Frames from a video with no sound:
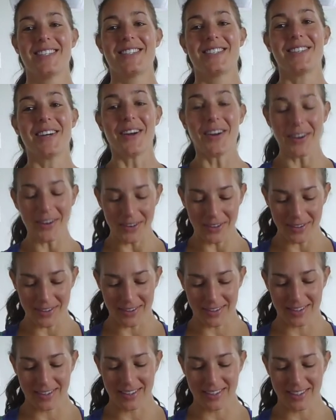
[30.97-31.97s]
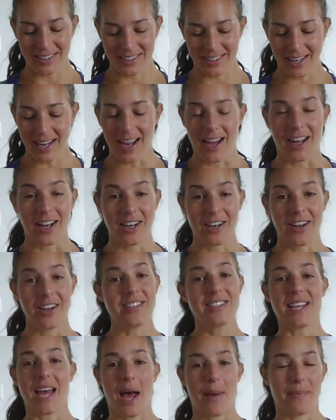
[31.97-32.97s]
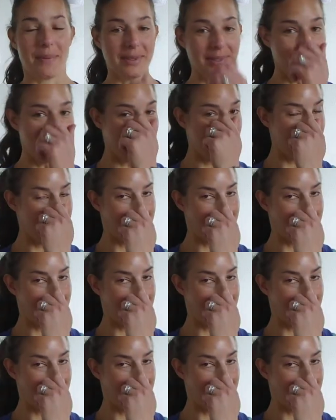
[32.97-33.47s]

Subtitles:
So yeah, a lot's happened.